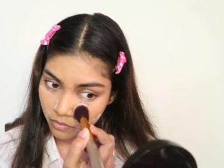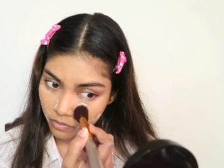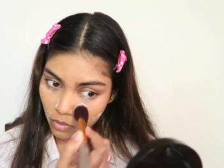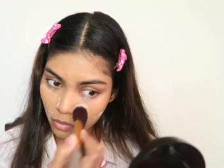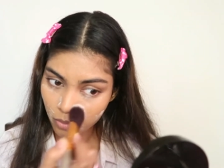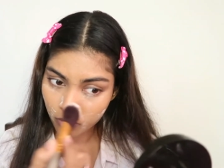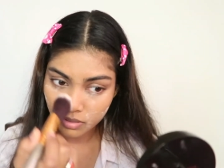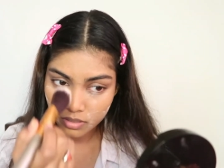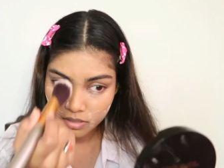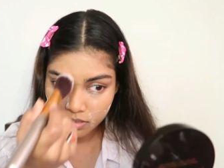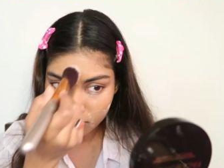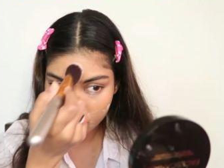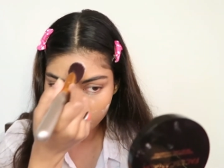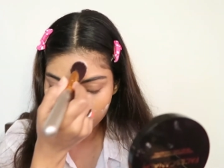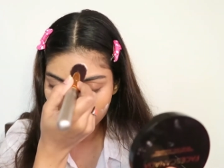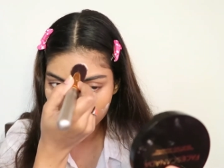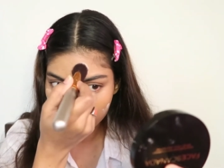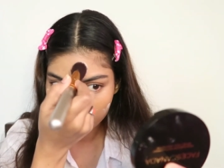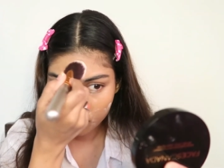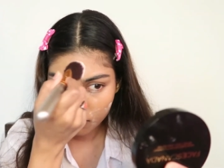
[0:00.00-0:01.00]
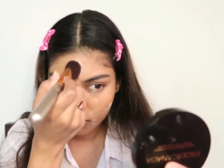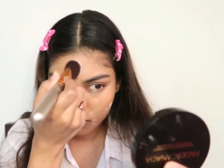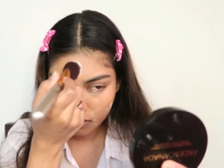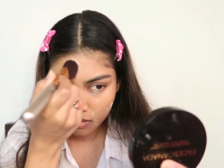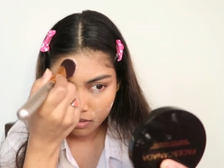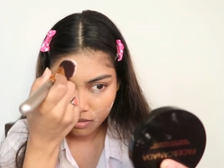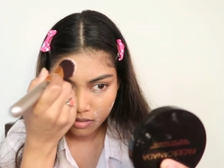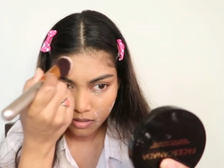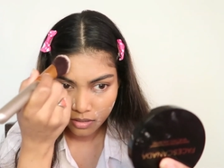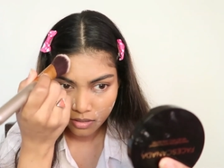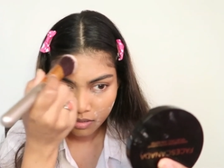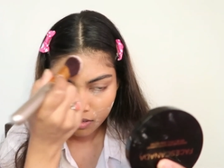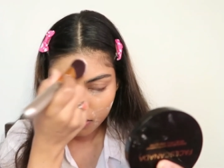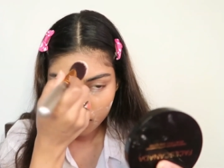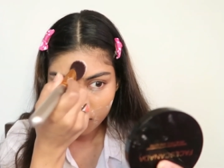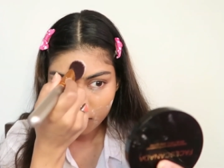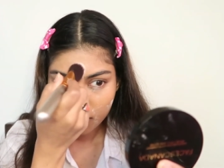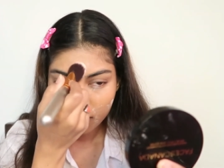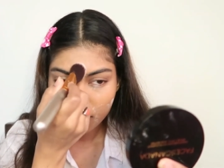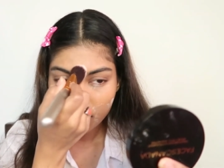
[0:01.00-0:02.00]
focus on
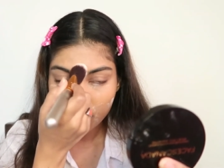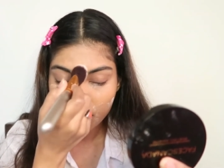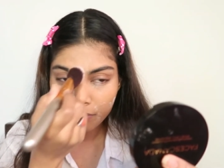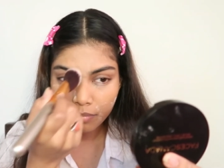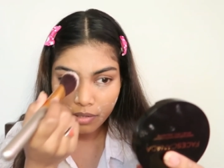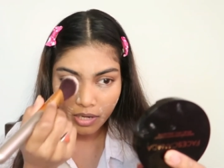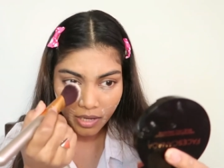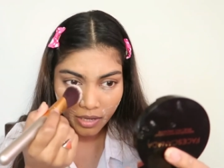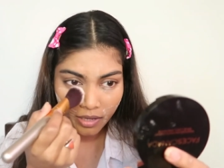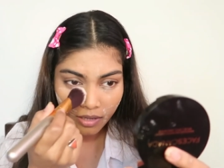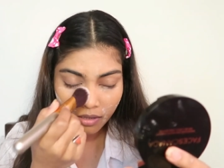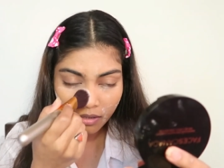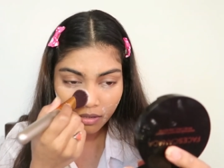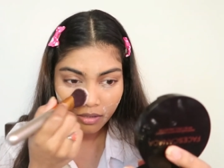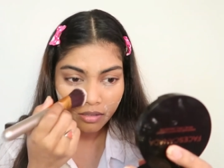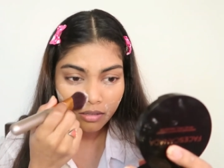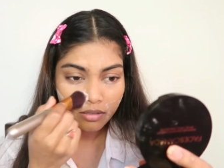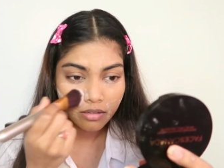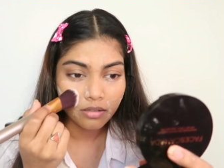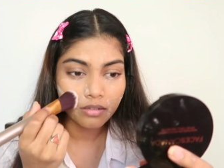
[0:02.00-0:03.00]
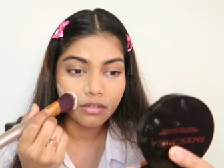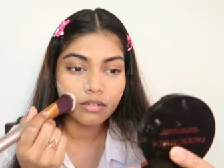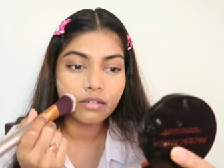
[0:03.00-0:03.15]
applying it